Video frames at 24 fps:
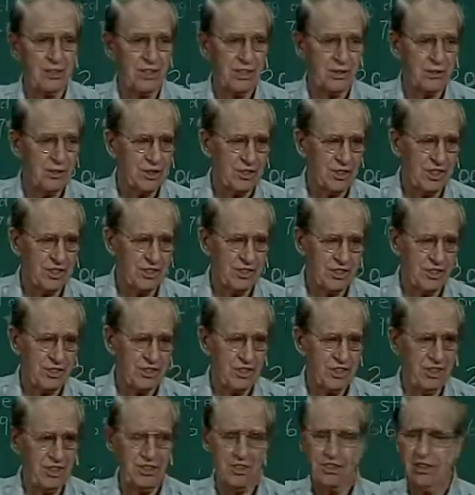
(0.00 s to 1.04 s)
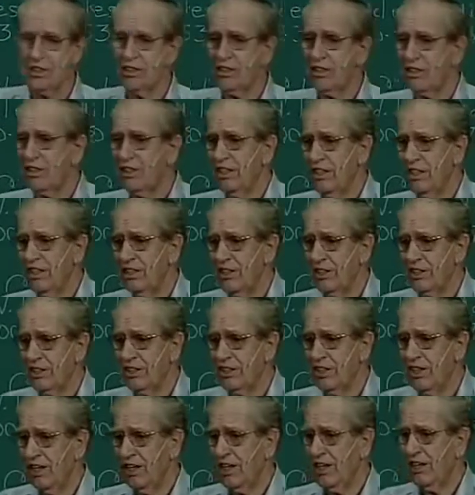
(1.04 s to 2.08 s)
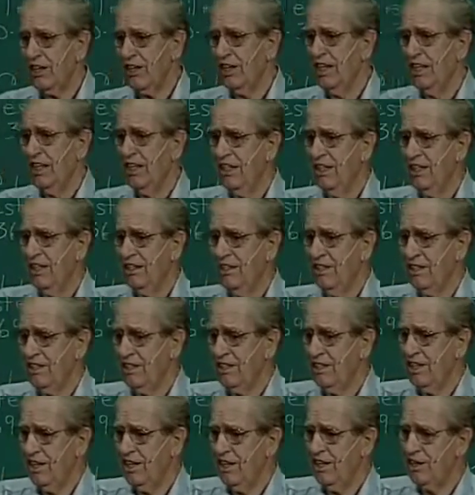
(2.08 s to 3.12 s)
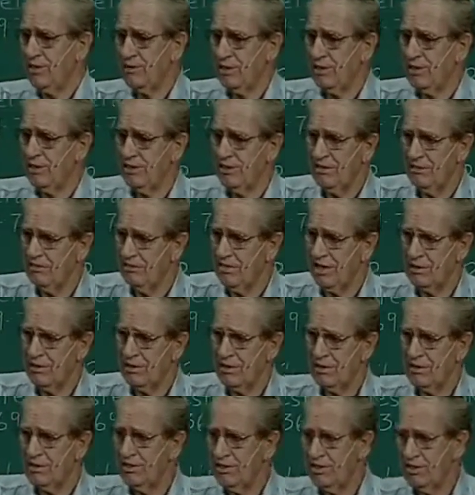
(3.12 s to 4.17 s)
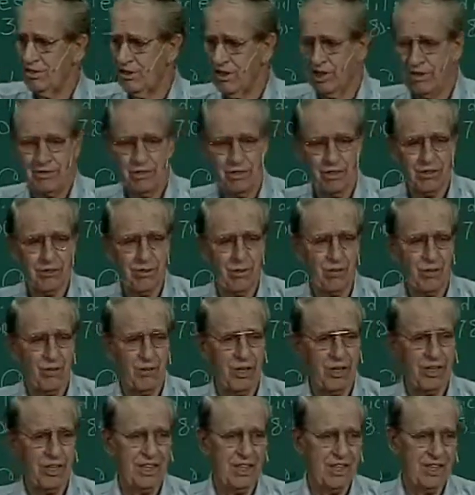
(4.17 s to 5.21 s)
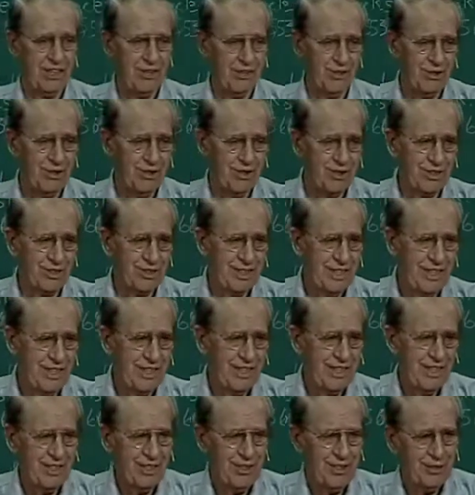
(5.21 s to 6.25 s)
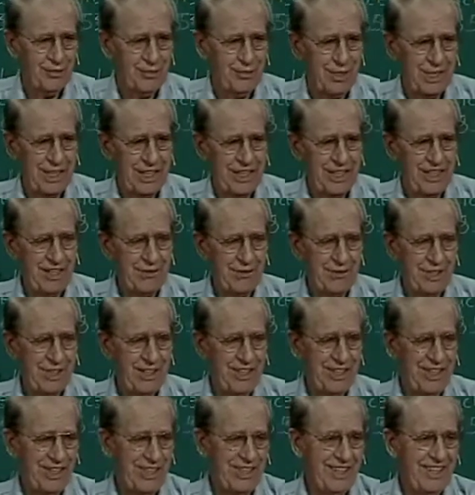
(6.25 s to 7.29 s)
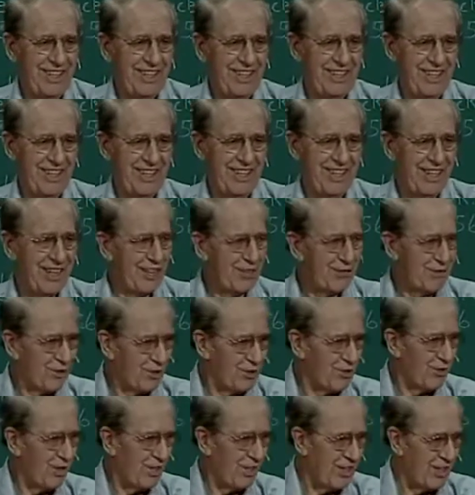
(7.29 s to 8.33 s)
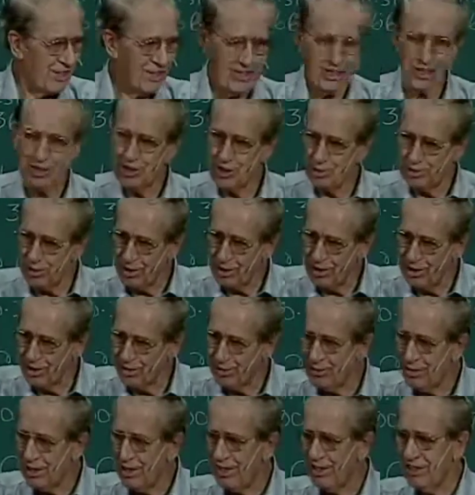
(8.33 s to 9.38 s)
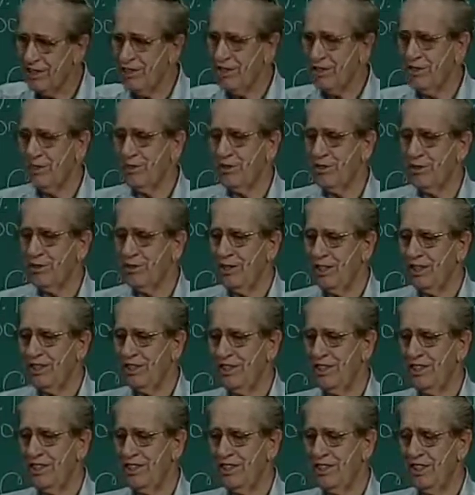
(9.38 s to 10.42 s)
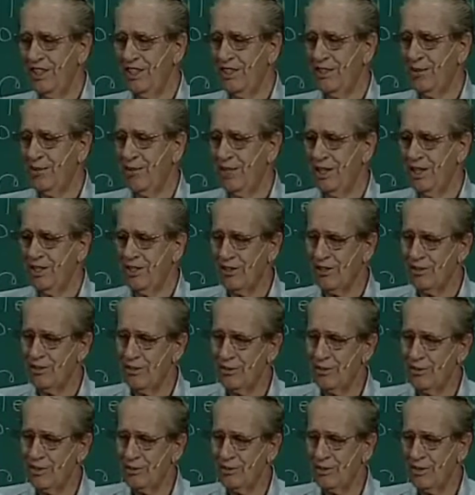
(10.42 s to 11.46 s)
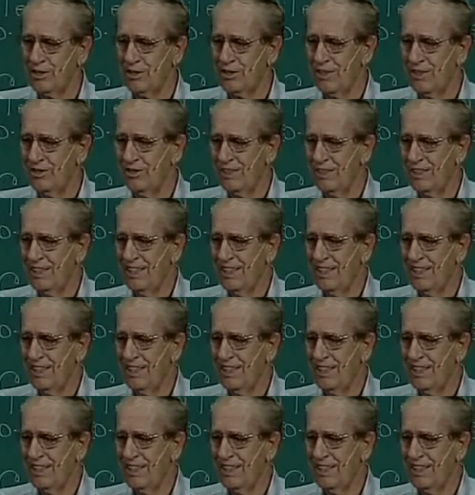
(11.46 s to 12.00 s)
it was such an instantaneous death that the animal never suffered one iota. But anyway, the guide was trying to explain away the situation and take away the gruesomeness of it.